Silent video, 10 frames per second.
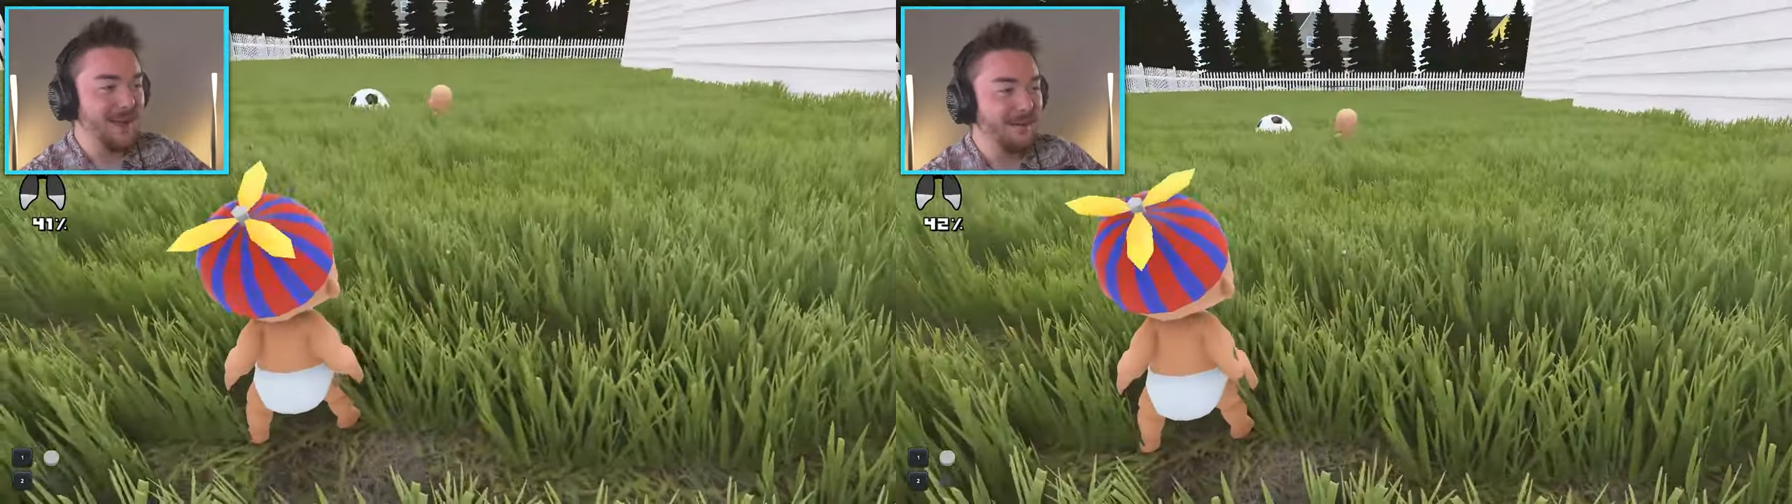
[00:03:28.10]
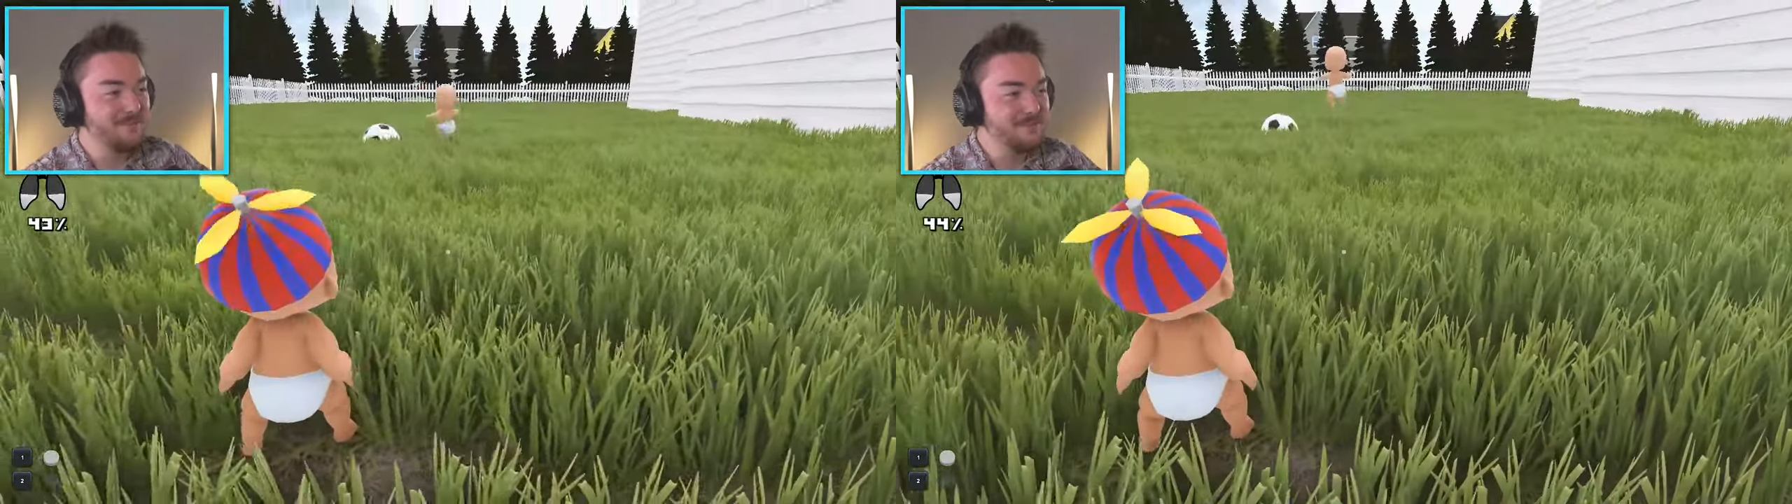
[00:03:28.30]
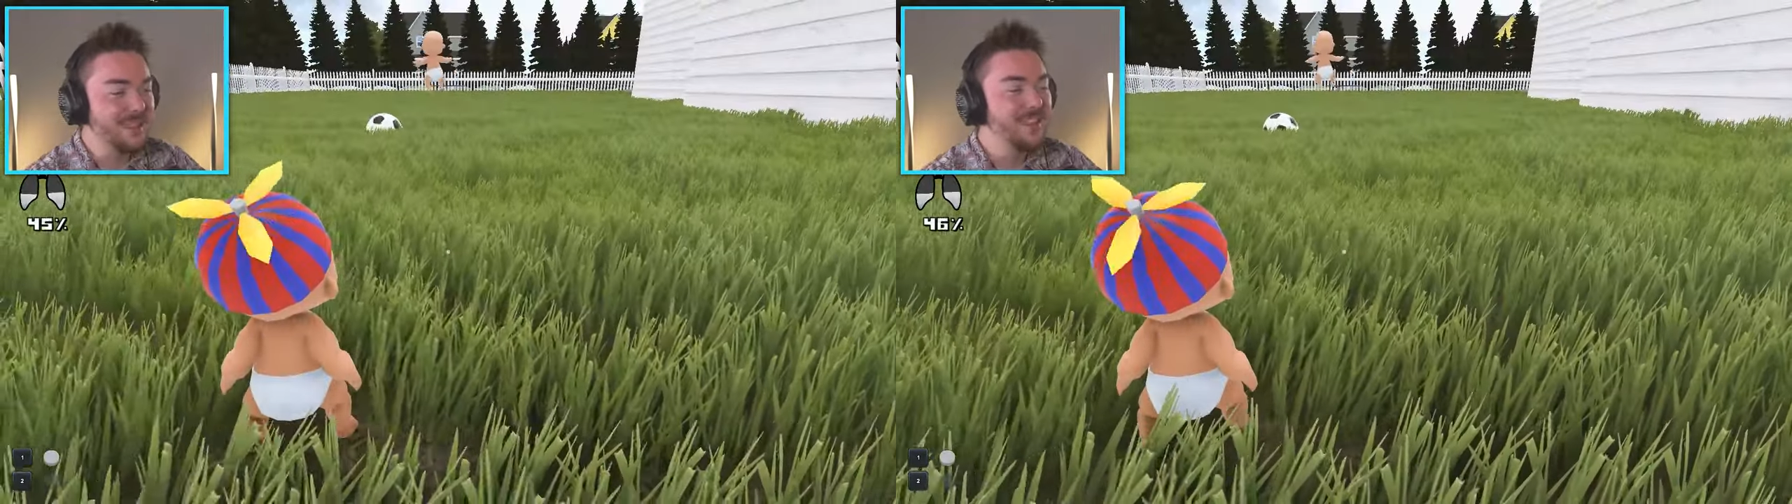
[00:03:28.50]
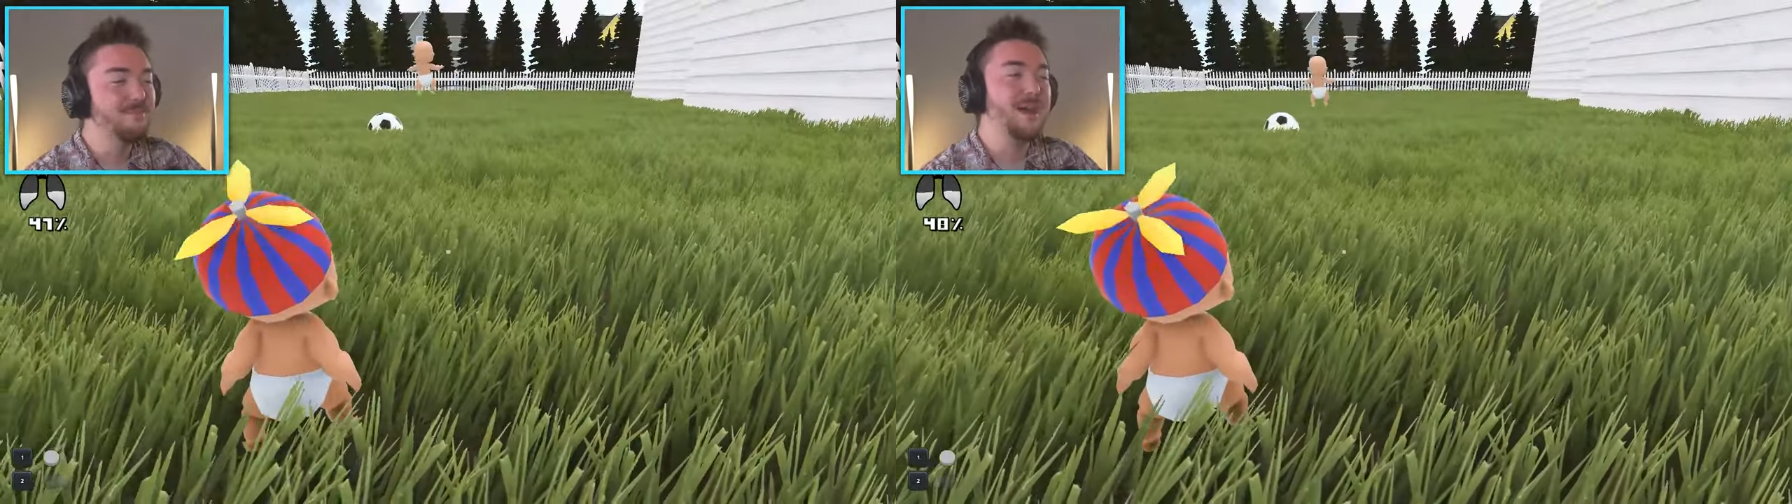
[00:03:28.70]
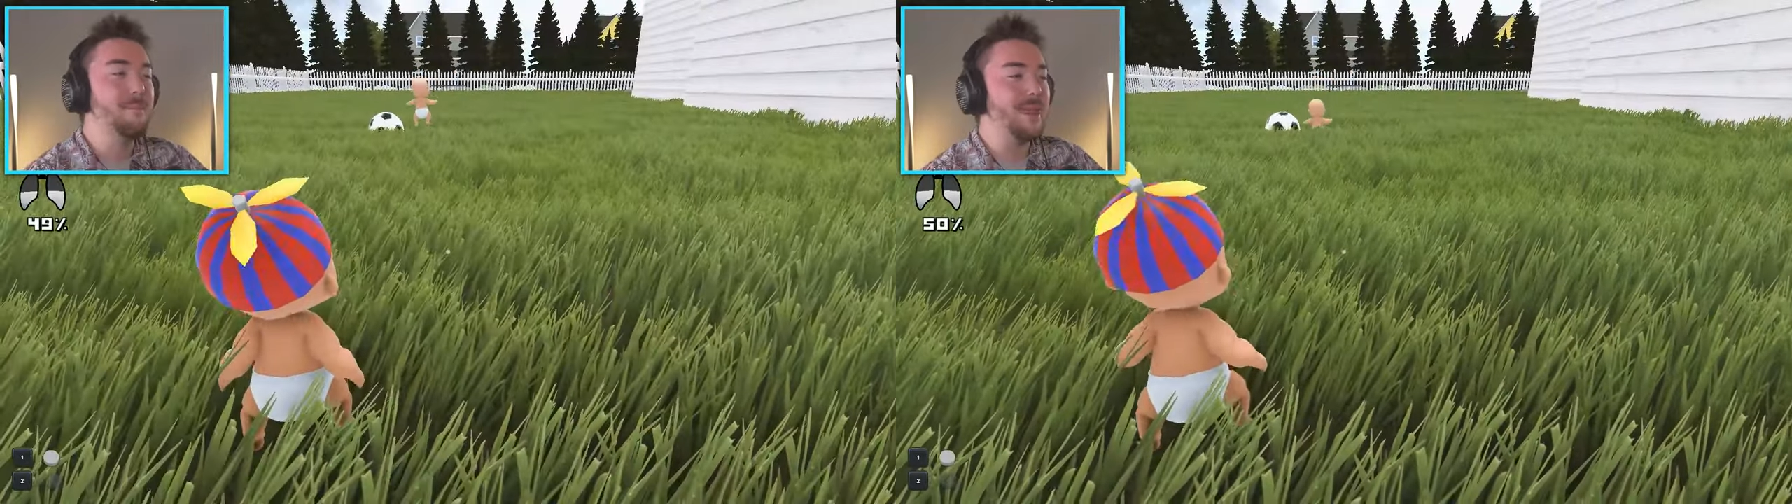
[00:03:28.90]
Yeah, I
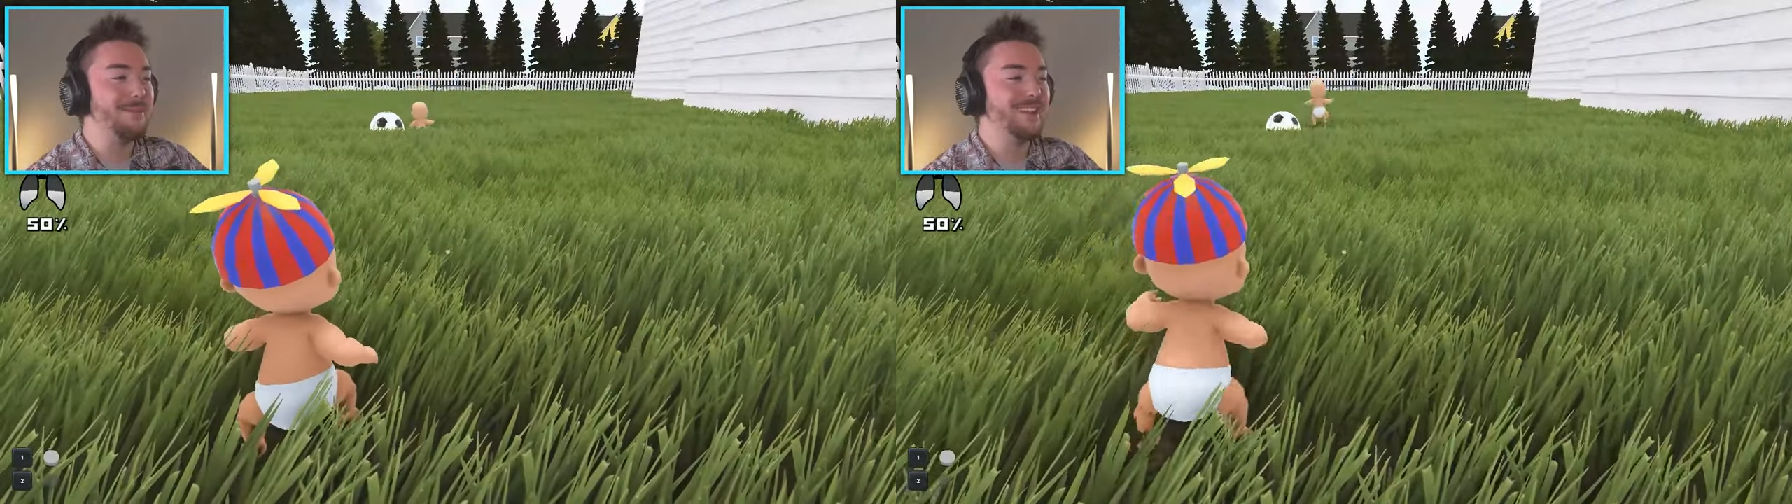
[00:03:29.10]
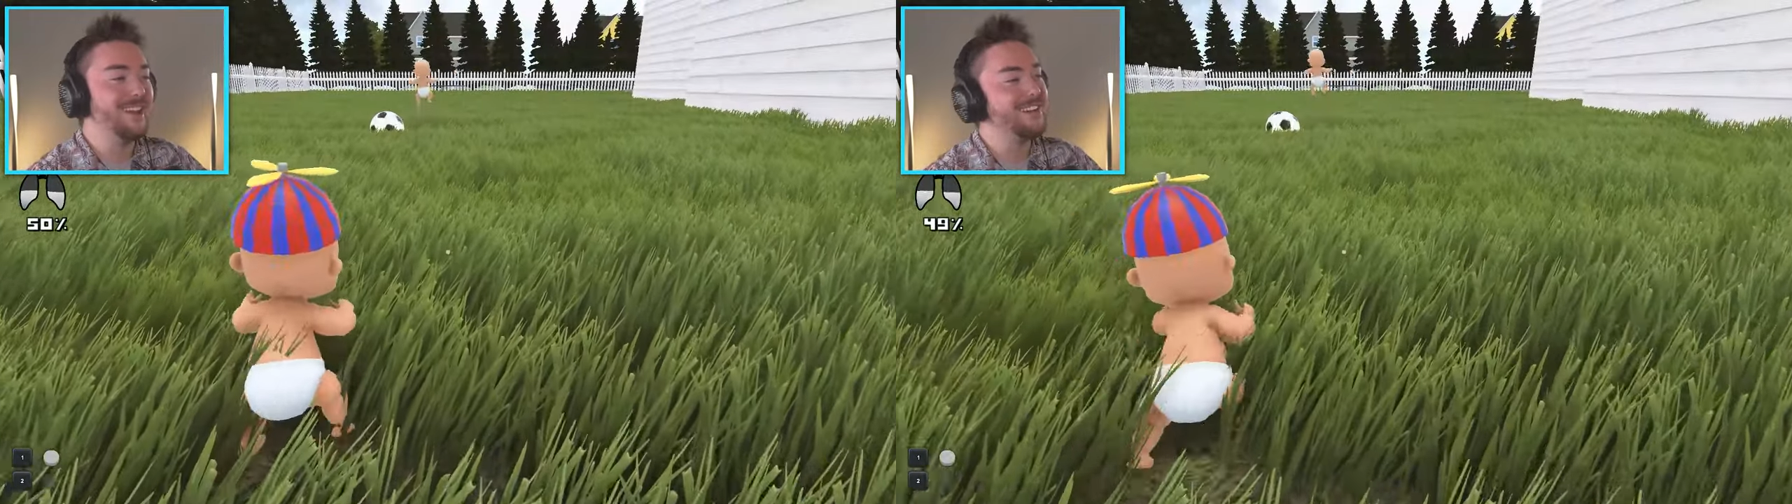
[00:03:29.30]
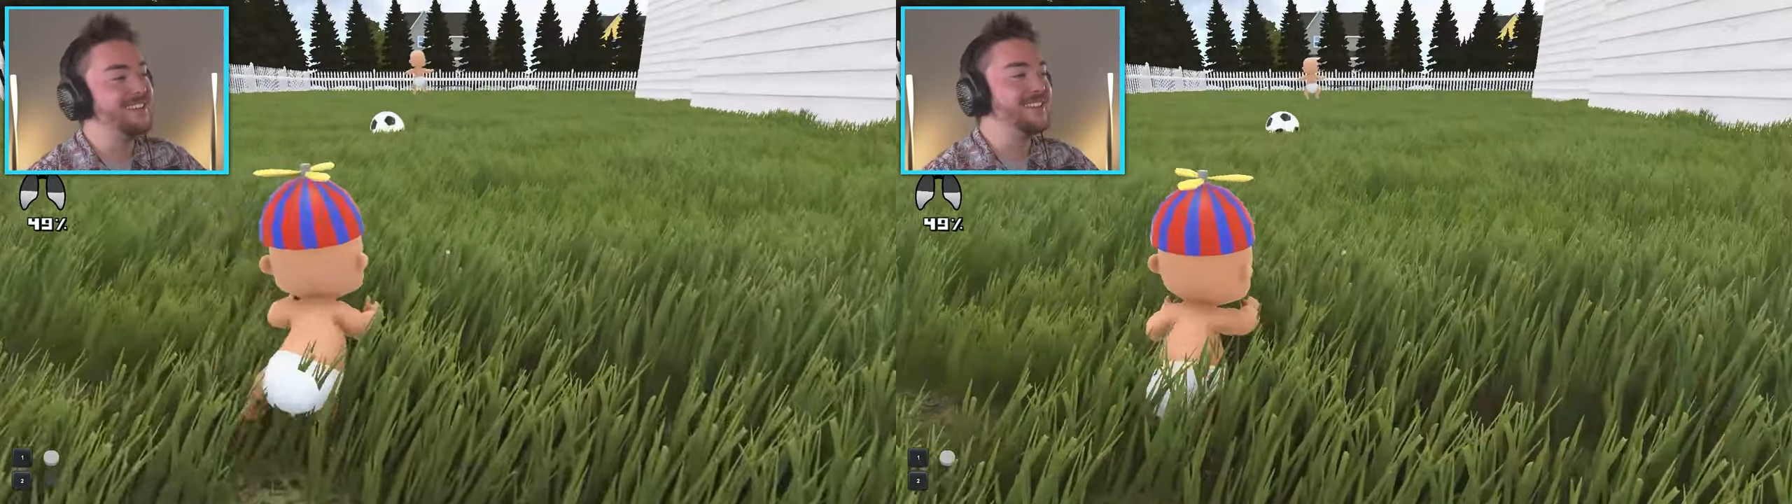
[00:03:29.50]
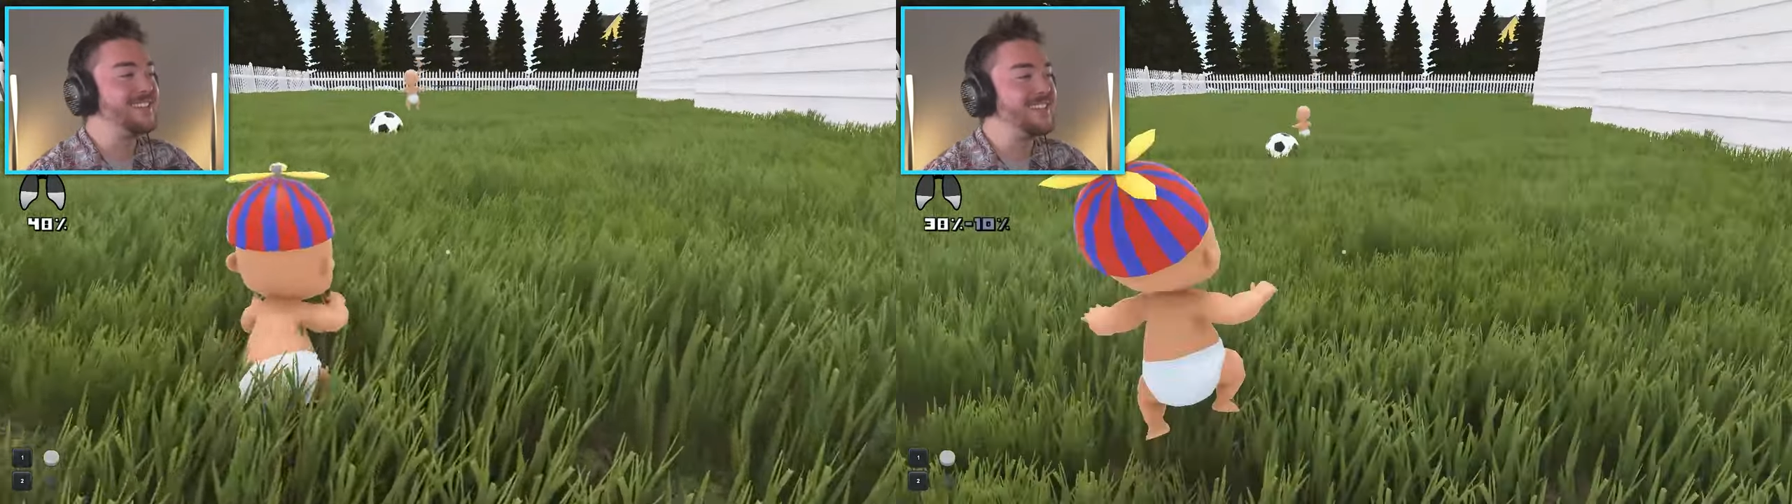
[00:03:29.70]
know. My baby lungs.